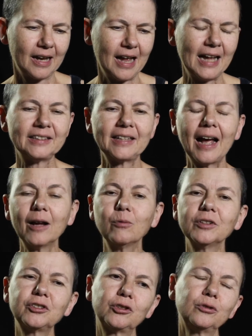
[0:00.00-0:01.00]
And I
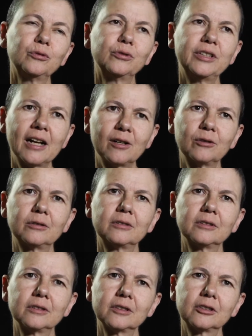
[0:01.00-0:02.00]
want to now
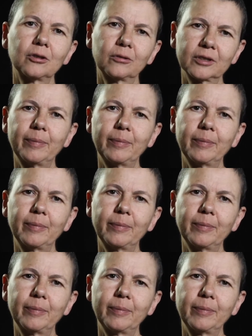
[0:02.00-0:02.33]
talk